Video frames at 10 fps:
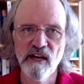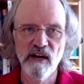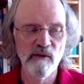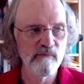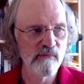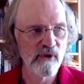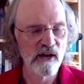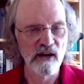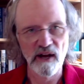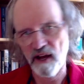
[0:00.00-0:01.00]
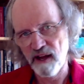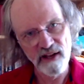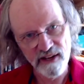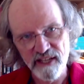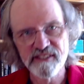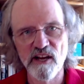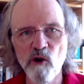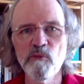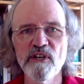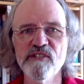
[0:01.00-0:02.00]
I guess I
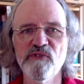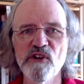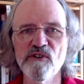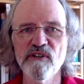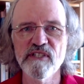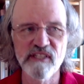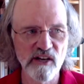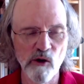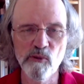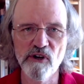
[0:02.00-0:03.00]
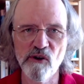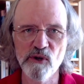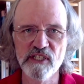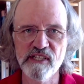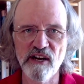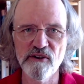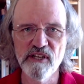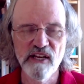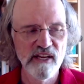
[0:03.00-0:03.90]
hope it is for yours, and I hope it all works out.